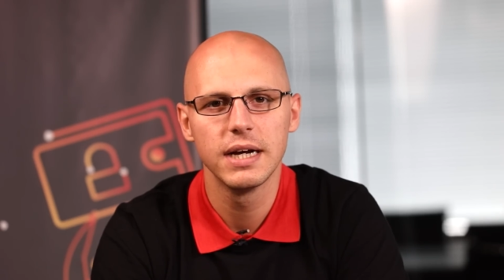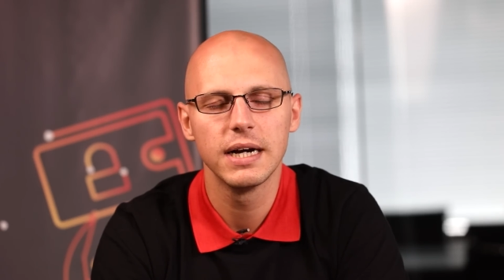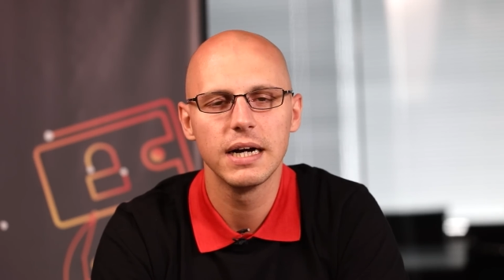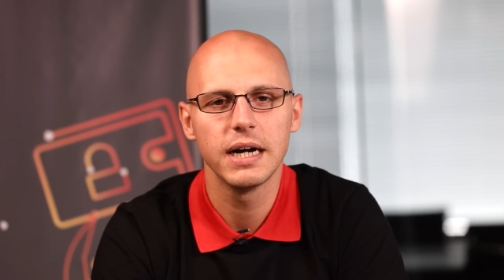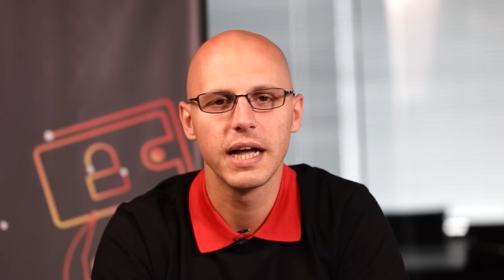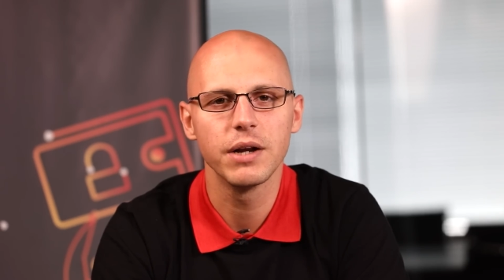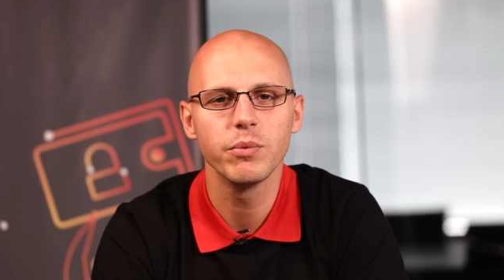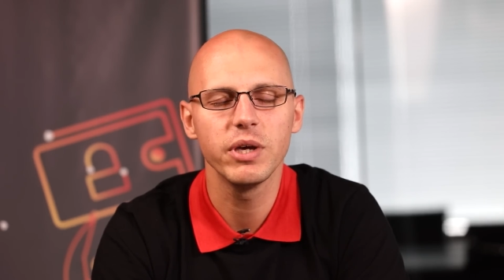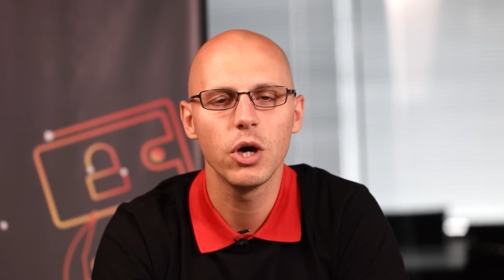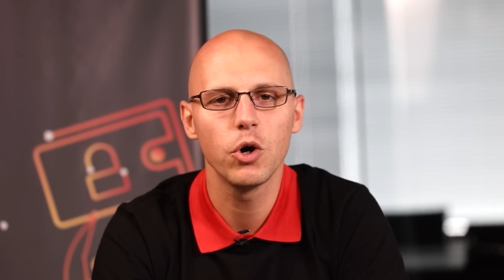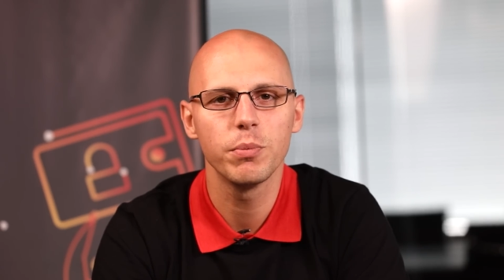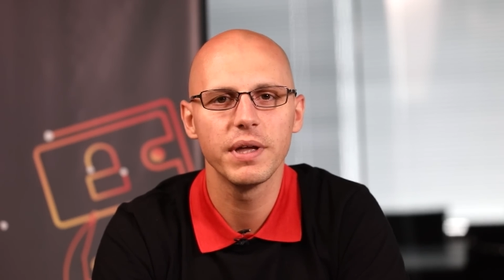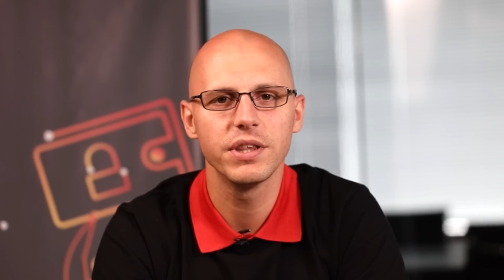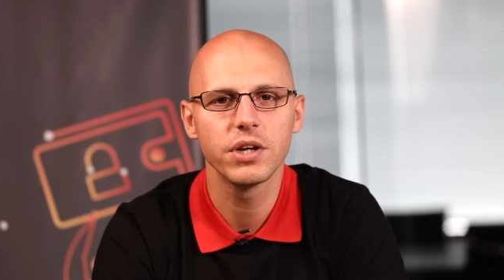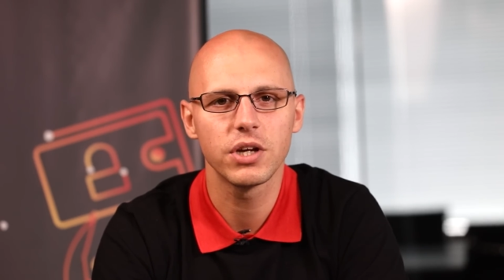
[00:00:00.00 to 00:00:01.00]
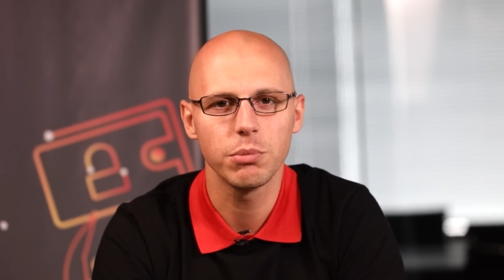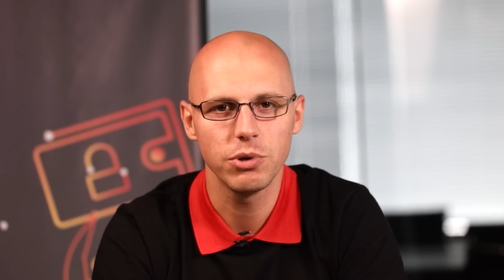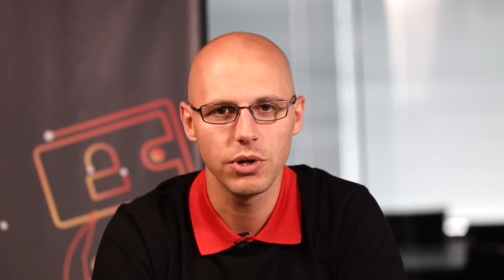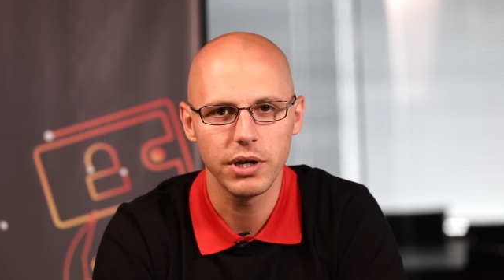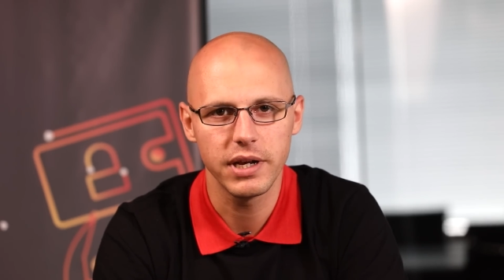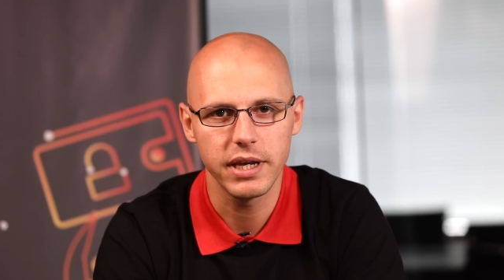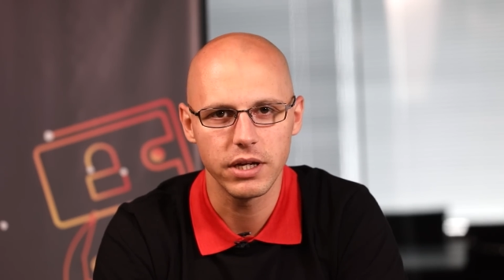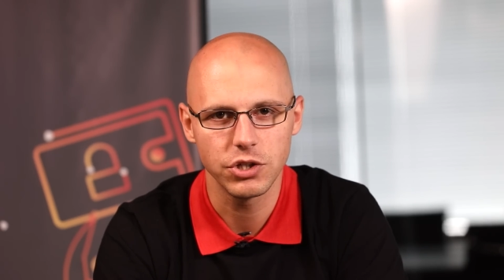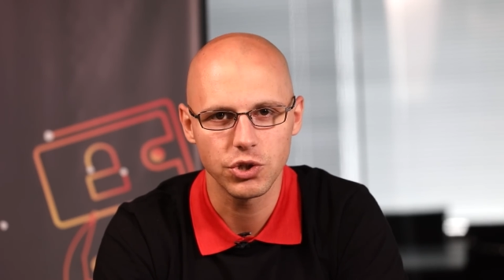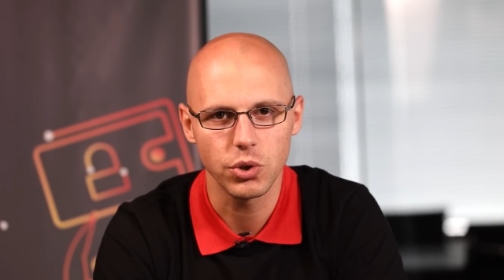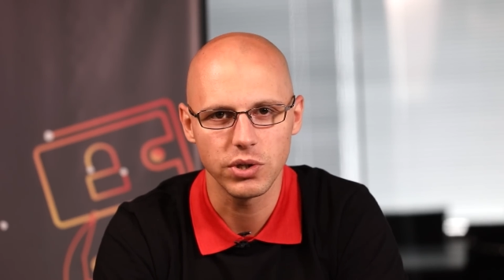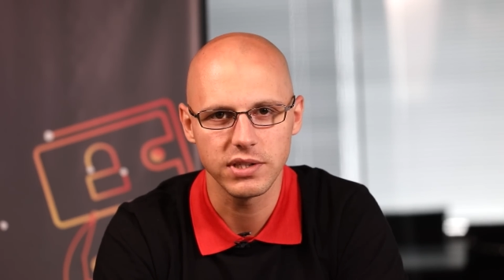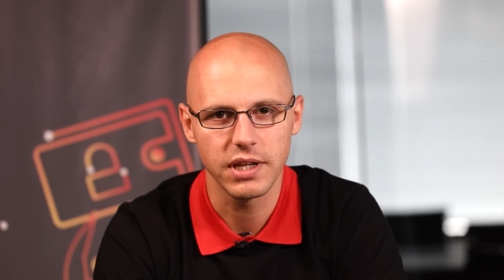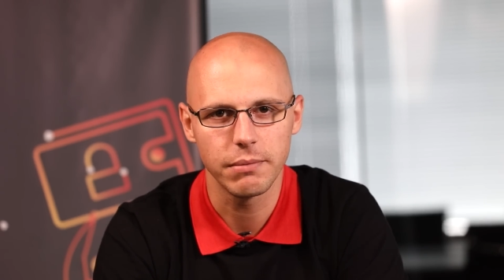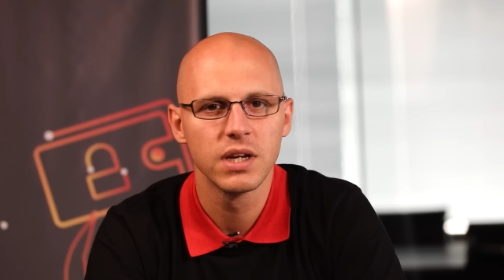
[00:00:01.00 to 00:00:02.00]
and we hope that the community
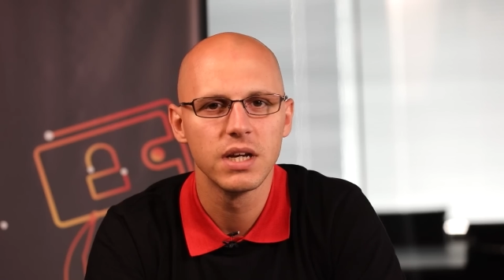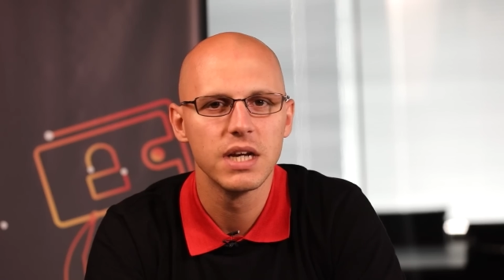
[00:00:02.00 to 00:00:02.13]
enjoys them.